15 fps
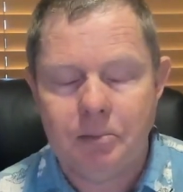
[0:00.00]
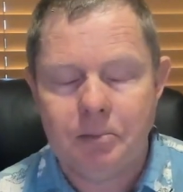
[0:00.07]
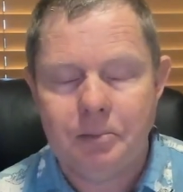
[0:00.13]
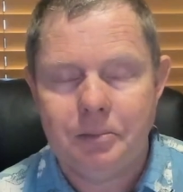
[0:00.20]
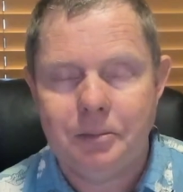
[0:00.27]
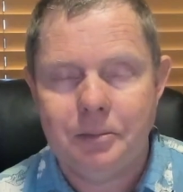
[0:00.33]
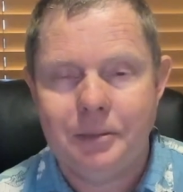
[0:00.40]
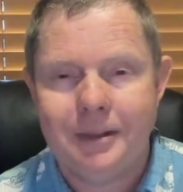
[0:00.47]

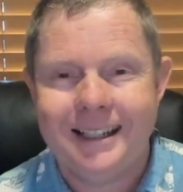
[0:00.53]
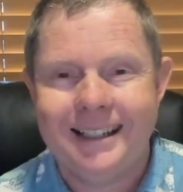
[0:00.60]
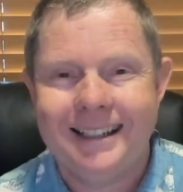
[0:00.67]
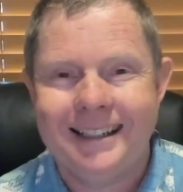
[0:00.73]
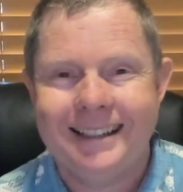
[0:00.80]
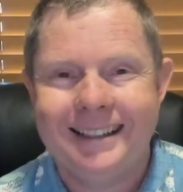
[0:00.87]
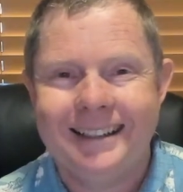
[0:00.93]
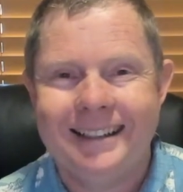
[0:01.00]

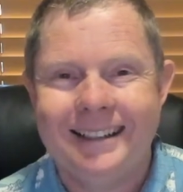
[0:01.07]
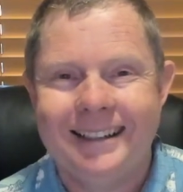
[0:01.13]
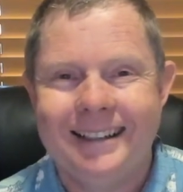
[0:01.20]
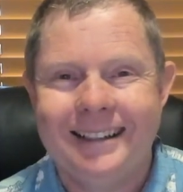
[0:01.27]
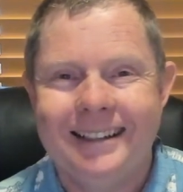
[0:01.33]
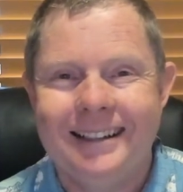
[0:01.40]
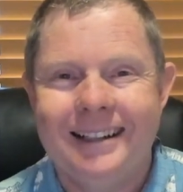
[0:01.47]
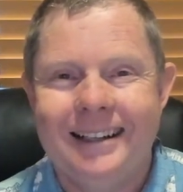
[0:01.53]

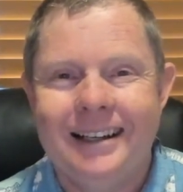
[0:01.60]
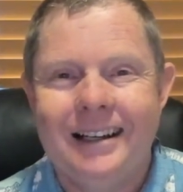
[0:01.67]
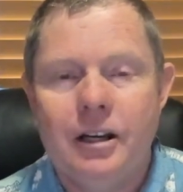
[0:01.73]
(silence)